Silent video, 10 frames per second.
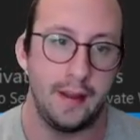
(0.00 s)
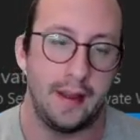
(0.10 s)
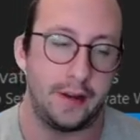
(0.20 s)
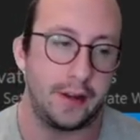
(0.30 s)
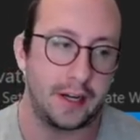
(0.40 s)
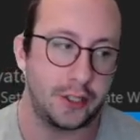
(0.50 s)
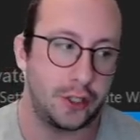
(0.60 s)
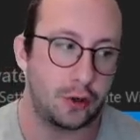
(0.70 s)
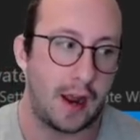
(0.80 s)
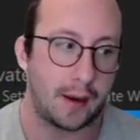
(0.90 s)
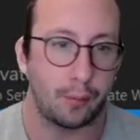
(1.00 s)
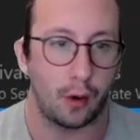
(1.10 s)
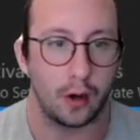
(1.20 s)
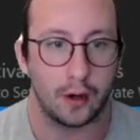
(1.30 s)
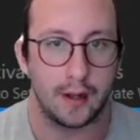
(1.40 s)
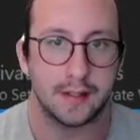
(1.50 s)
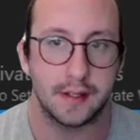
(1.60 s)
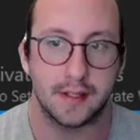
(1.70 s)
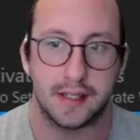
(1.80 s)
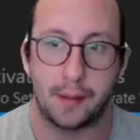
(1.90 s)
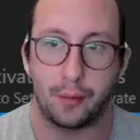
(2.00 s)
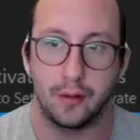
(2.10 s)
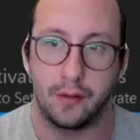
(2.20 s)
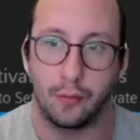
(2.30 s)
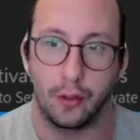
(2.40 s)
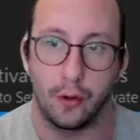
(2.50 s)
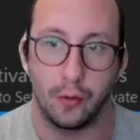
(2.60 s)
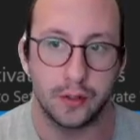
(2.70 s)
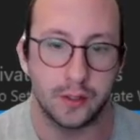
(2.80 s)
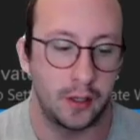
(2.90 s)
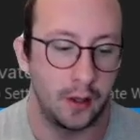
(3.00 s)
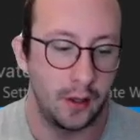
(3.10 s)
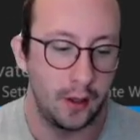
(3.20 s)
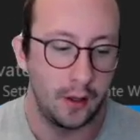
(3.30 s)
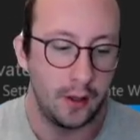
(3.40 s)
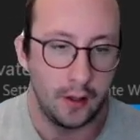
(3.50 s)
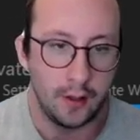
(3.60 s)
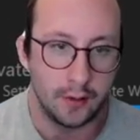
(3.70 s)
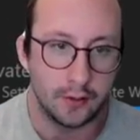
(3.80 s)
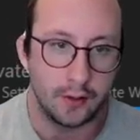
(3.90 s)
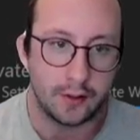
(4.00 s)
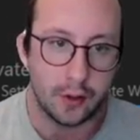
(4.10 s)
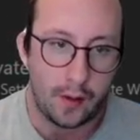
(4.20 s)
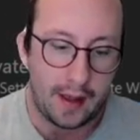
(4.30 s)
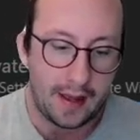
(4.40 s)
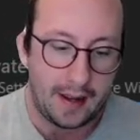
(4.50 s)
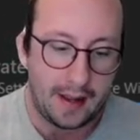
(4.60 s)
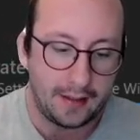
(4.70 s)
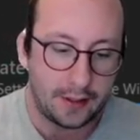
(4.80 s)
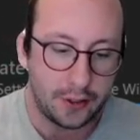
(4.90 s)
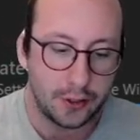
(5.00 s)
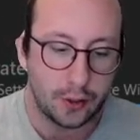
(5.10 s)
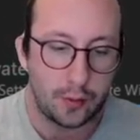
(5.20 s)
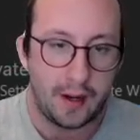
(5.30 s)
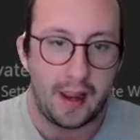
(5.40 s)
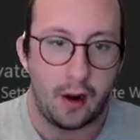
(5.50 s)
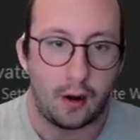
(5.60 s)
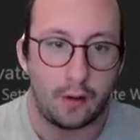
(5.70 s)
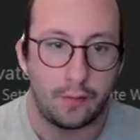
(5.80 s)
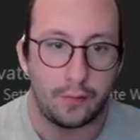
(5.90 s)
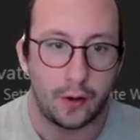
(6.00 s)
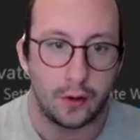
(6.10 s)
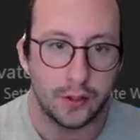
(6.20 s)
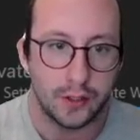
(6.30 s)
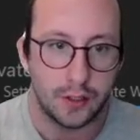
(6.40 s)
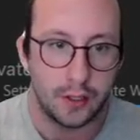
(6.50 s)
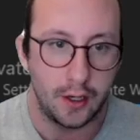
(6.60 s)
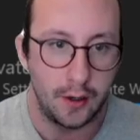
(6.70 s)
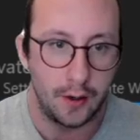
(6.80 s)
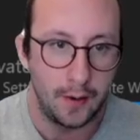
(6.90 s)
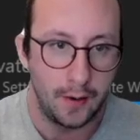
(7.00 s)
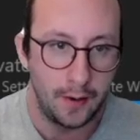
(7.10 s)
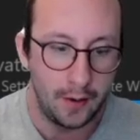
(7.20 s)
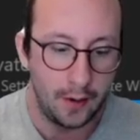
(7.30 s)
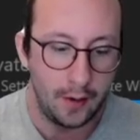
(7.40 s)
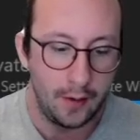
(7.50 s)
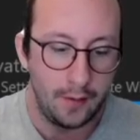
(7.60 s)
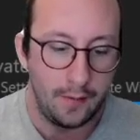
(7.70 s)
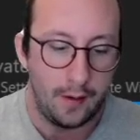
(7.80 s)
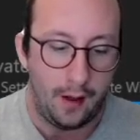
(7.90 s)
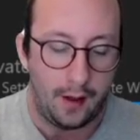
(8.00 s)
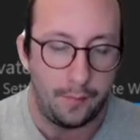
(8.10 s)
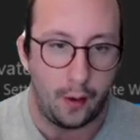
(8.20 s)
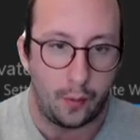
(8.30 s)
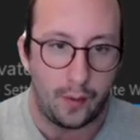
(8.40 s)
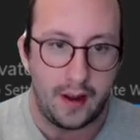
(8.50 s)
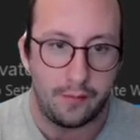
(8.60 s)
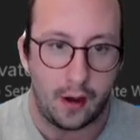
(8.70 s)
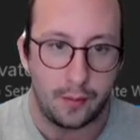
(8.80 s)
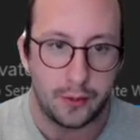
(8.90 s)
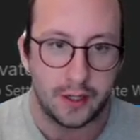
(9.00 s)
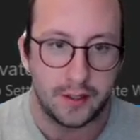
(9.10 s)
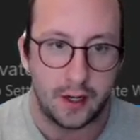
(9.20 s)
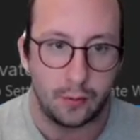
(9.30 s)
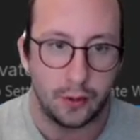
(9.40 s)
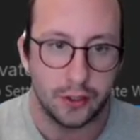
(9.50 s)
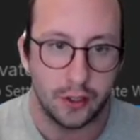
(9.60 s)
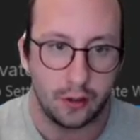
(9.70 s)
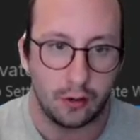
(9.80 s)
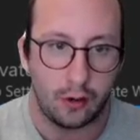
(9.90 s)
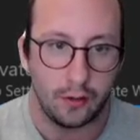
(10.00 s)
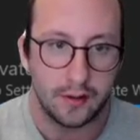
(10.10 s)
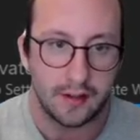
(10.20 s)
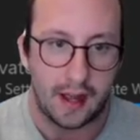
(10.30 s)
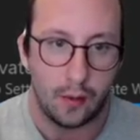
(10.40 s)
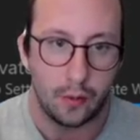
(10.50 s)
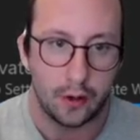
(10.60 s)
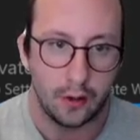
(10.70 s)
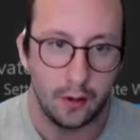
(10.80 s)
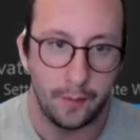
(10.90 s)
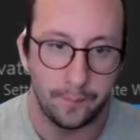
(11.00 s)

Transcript: And you can actually track progress separately for those. So let's go ahead and let's just create our first um, array of objects here. We're just going to call this outer.